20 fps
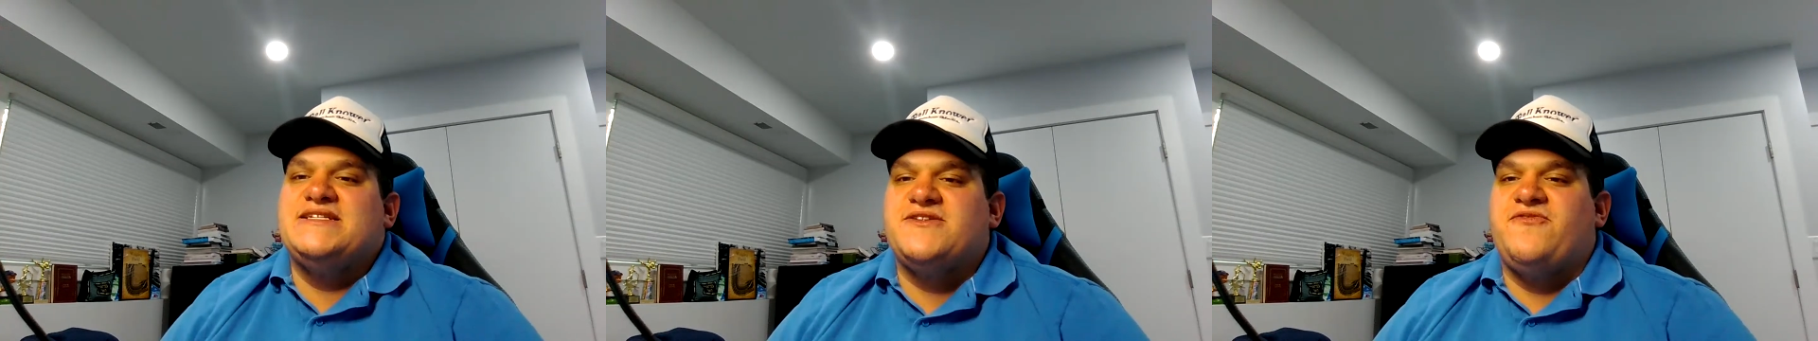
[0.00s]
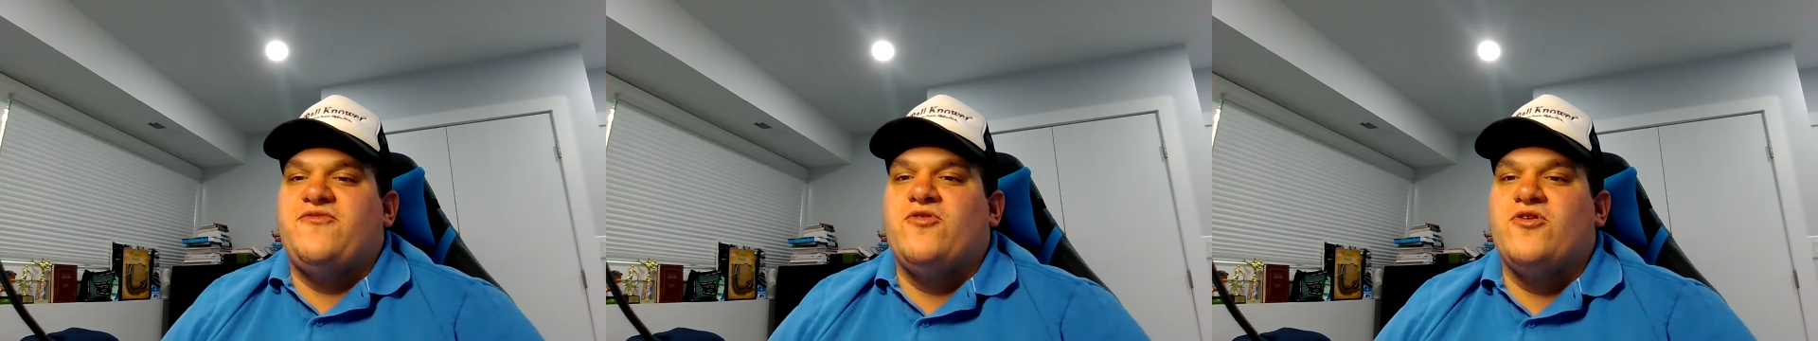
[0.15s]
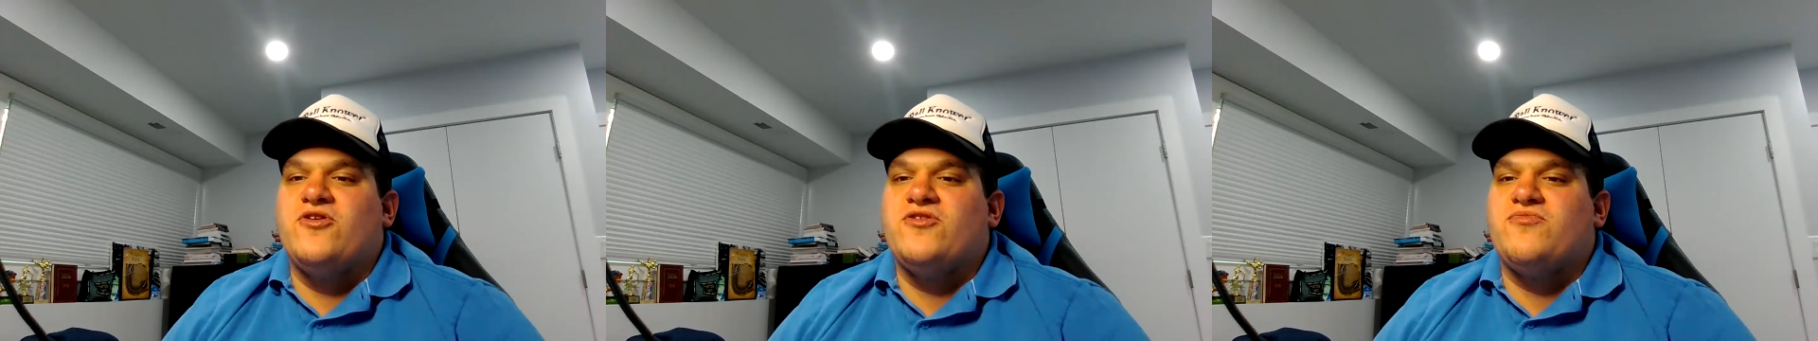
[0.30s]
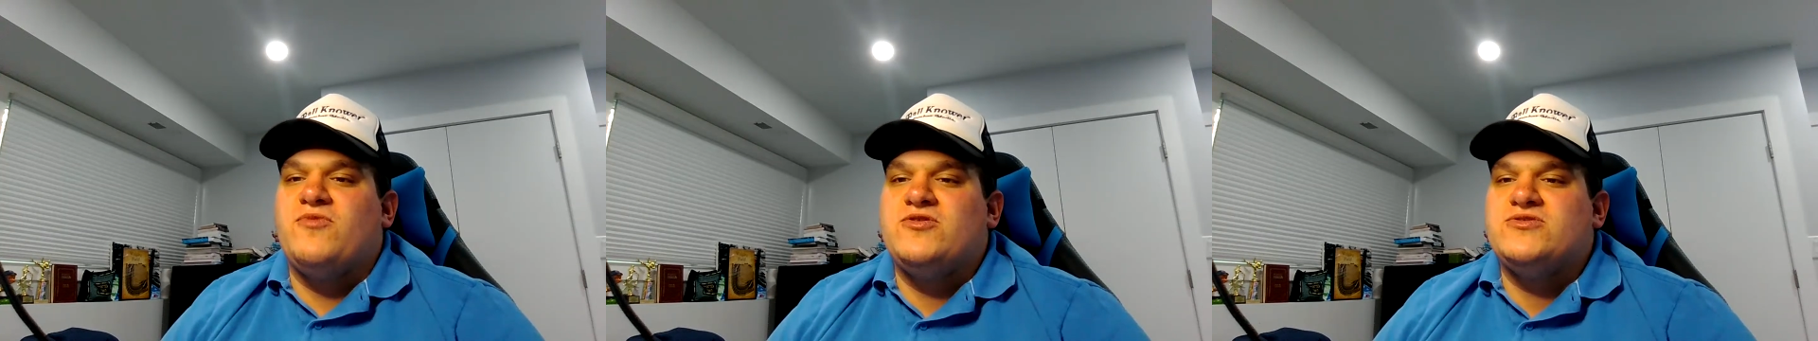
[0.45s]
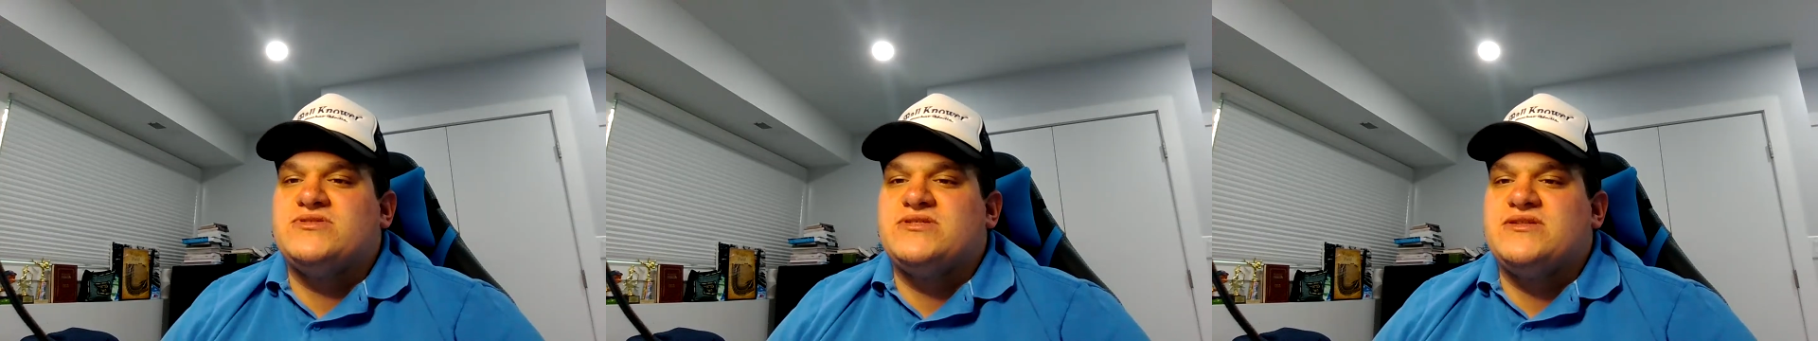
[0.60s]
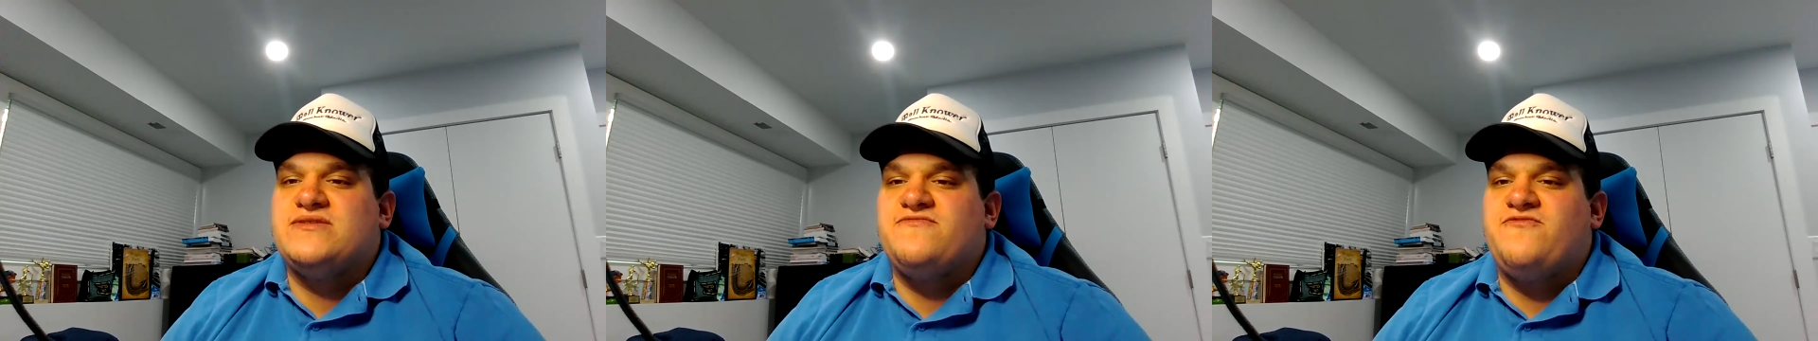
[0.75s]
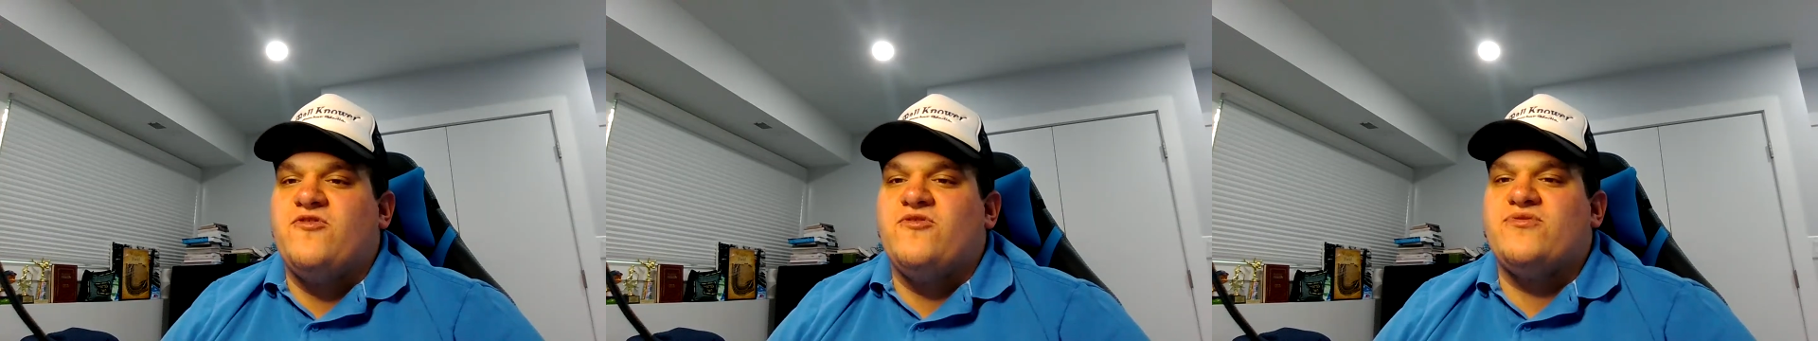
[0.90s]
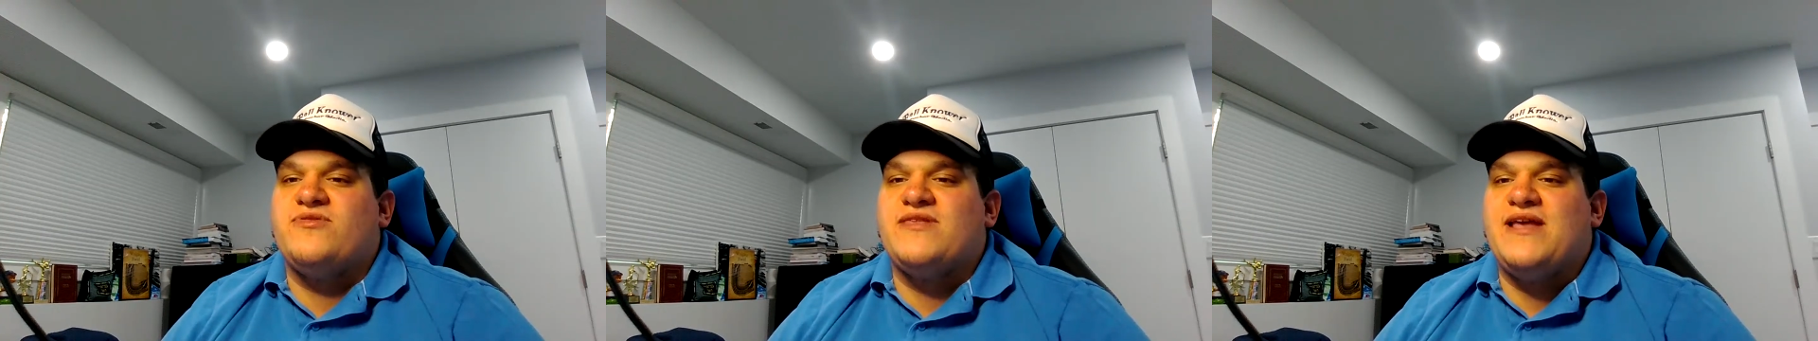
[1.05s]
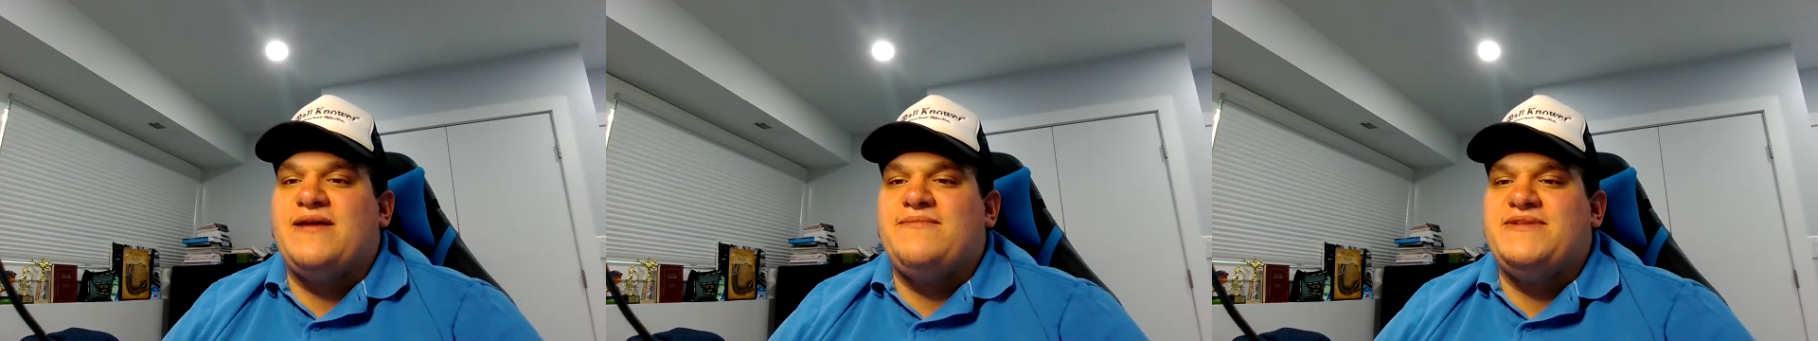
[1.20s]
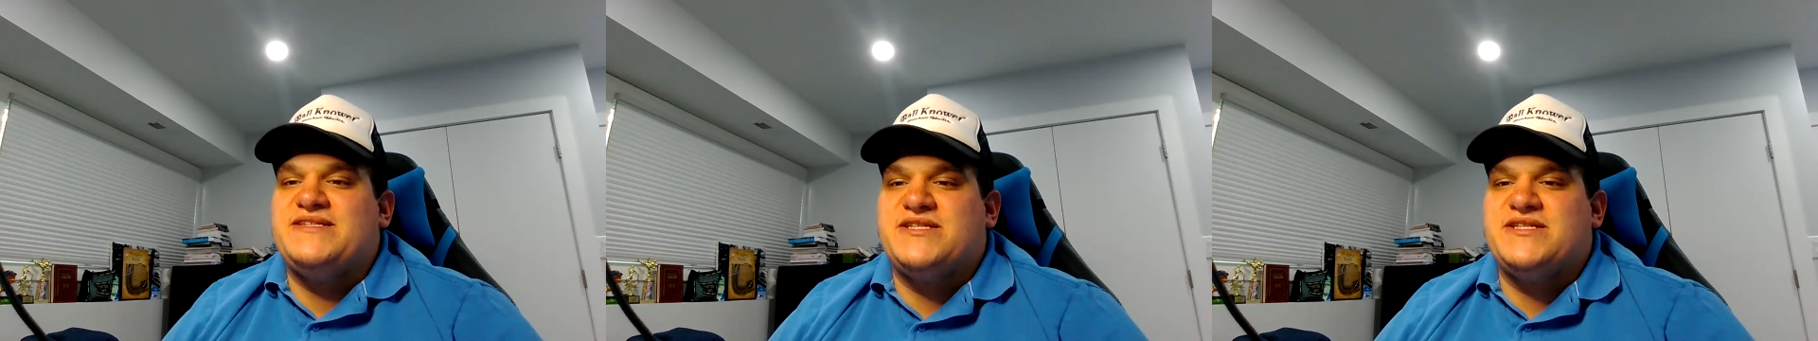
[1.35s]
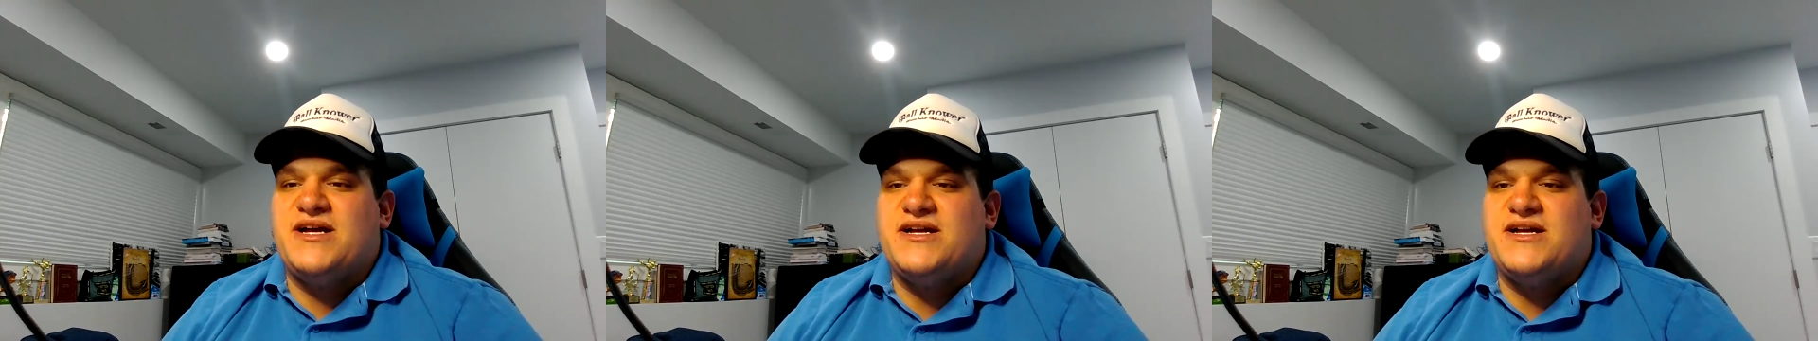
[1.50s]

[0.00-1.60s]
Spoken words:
is the fourth time he's